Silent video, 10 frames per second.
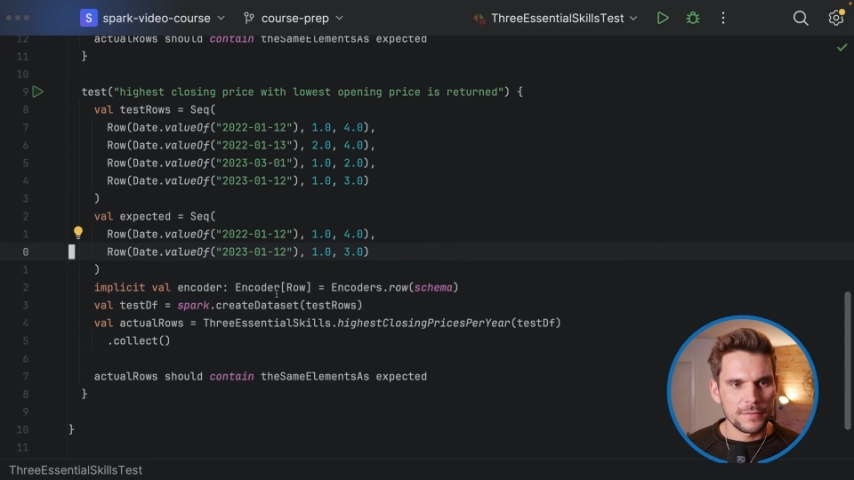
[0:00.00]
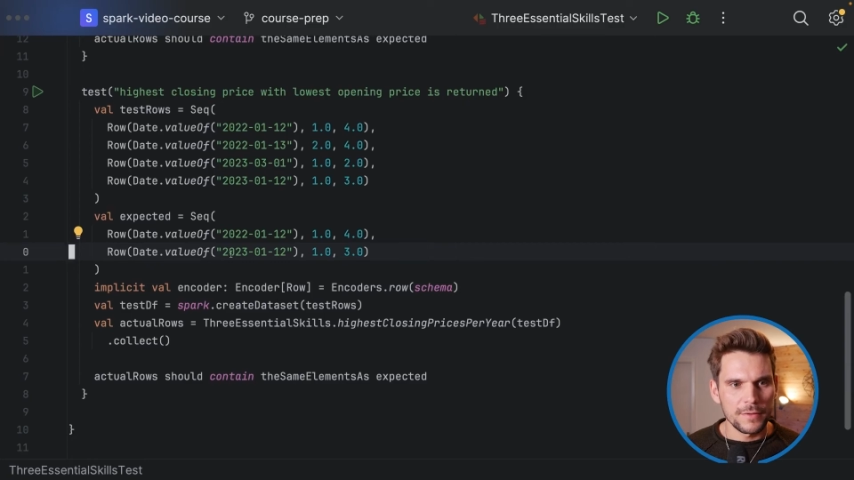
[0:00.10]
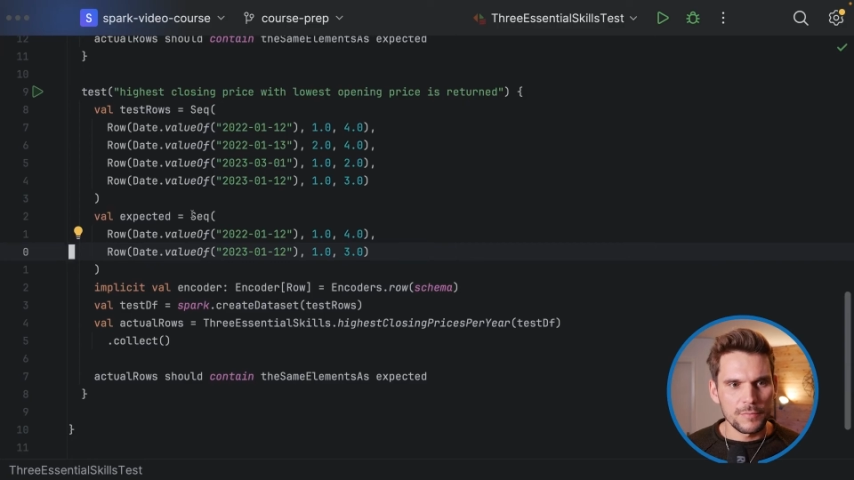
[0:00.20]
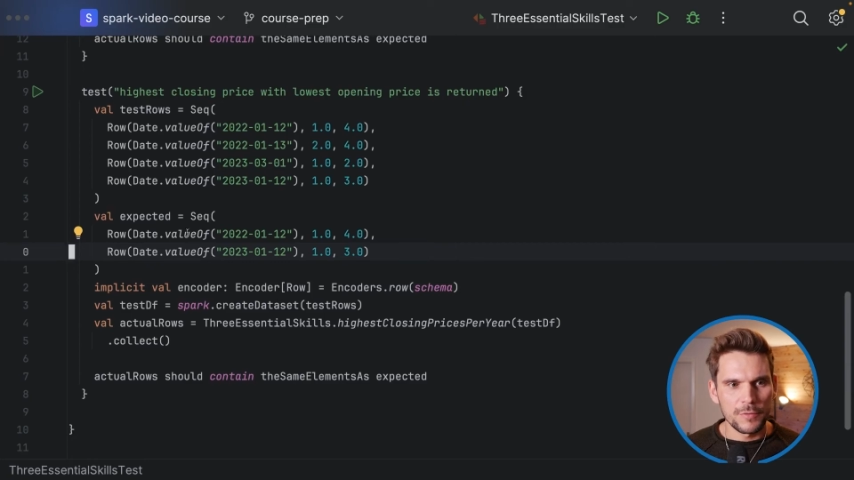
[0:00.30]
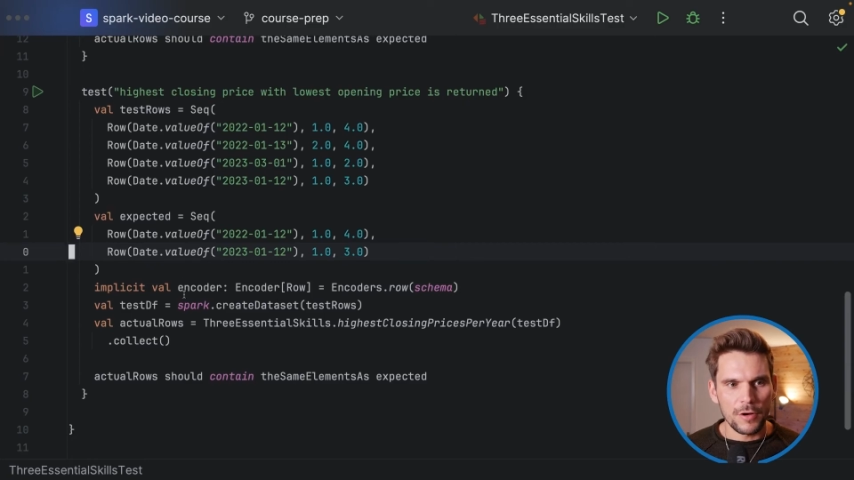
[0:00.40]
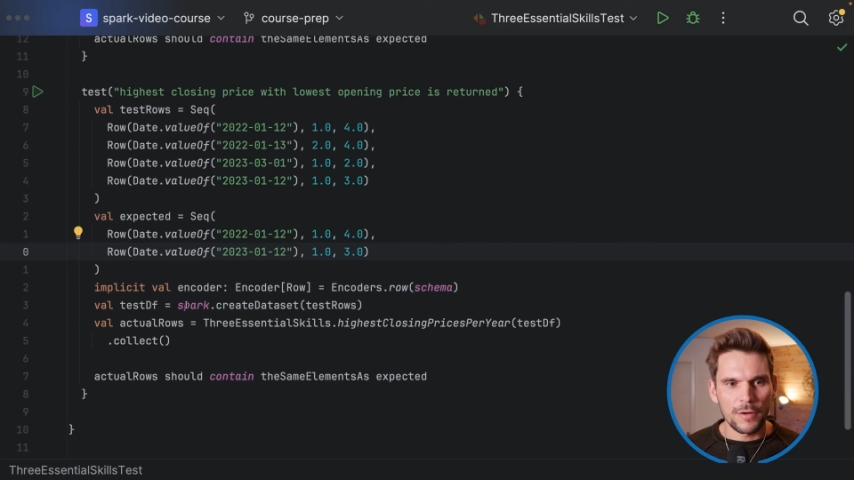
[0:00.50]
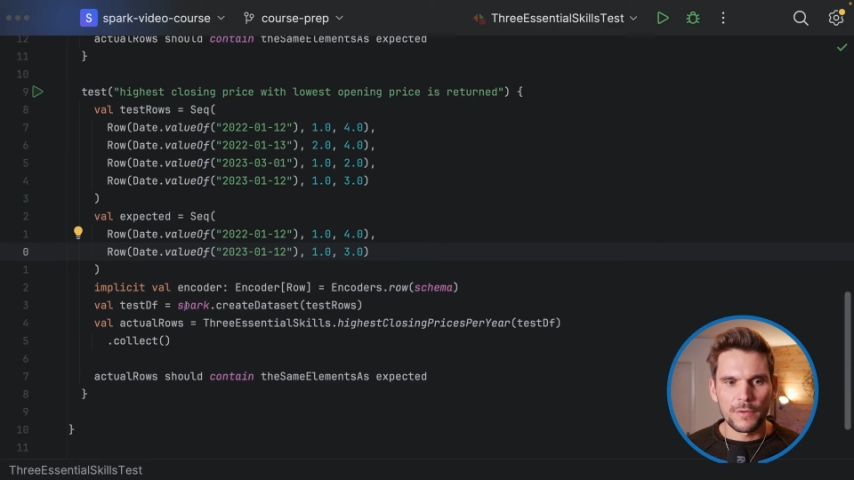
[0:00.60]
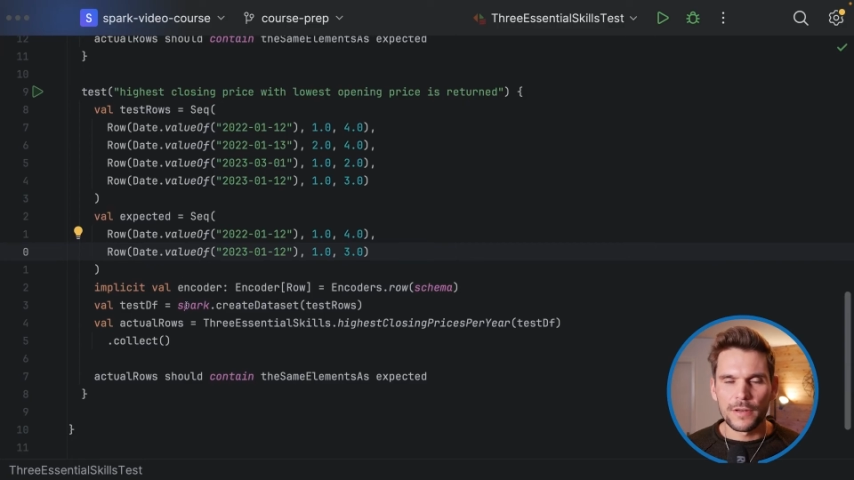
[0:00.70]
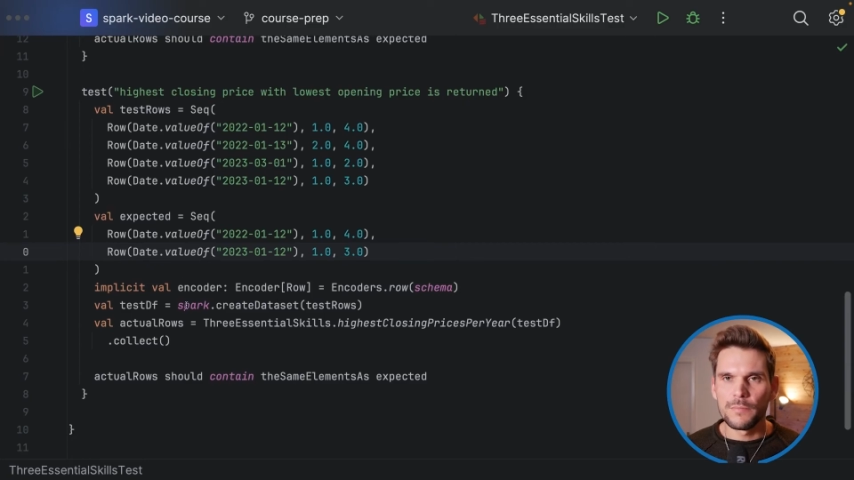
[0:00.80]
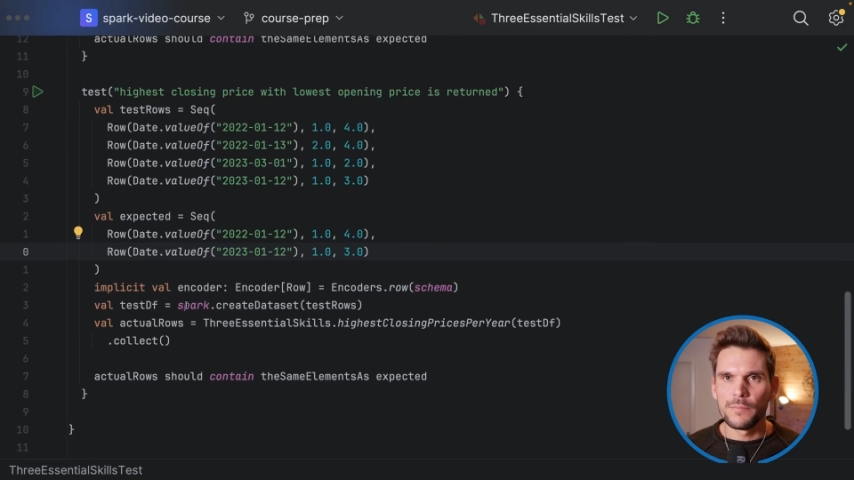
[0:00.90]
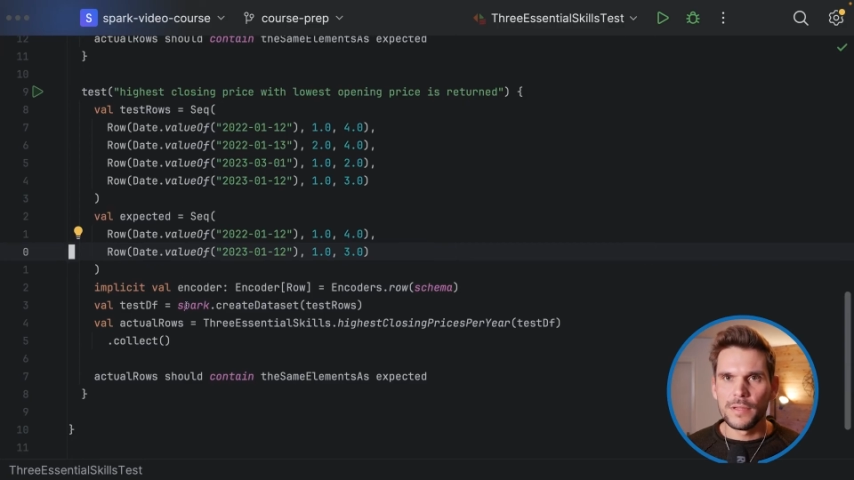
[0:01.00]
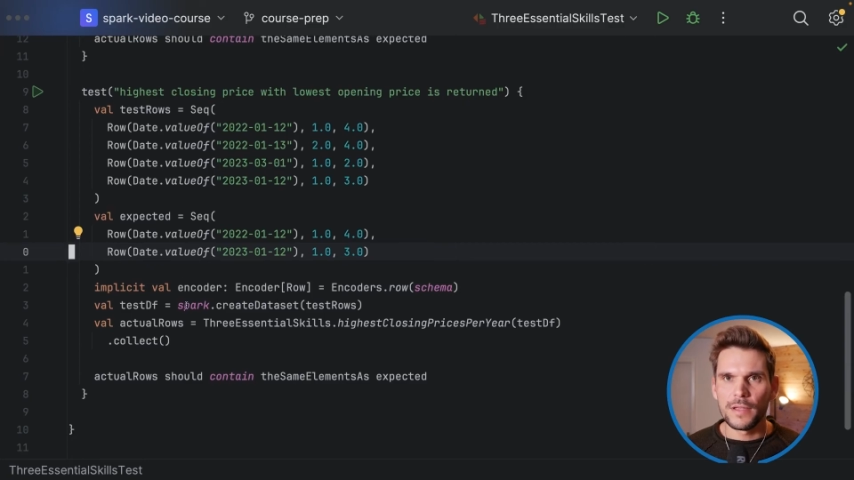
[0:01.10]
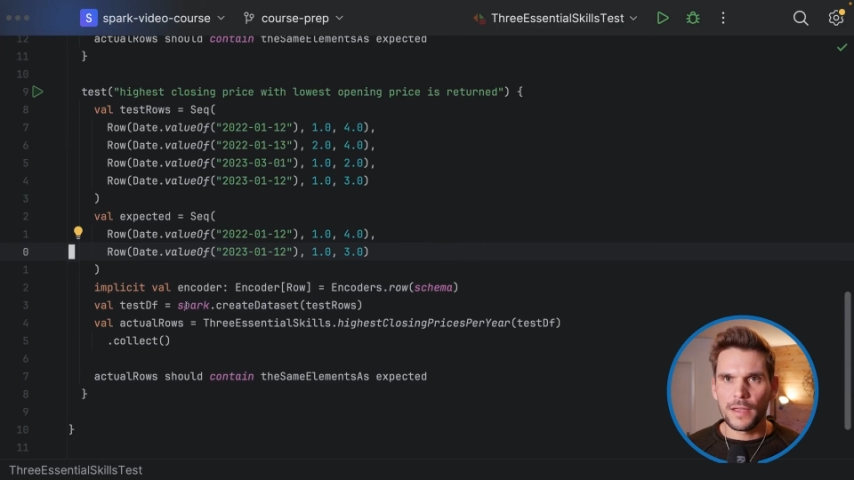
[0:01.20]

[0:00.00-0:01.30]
this would already be